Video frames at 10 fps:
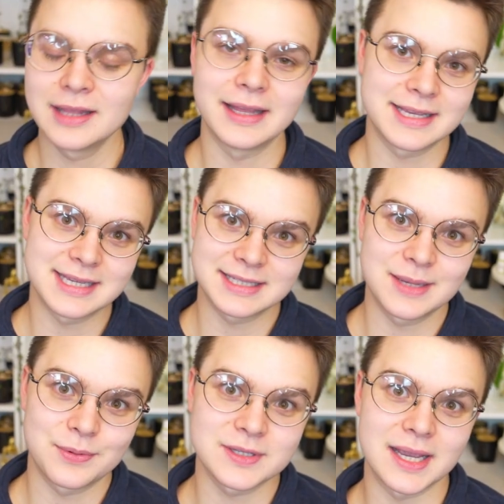like
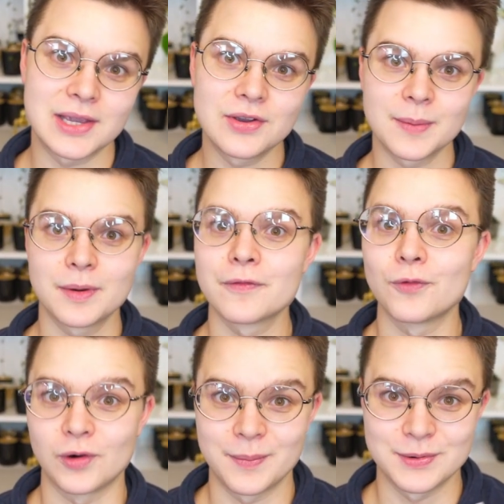60% cucumber,
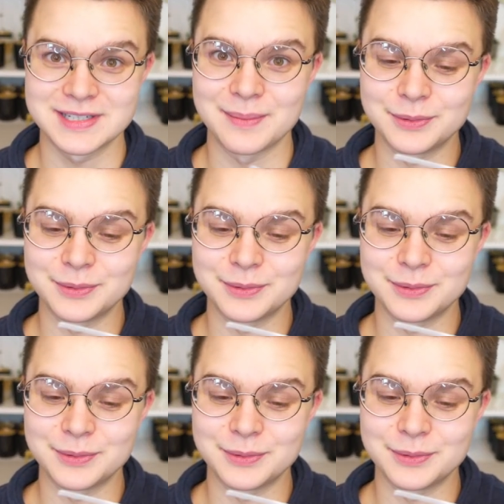40%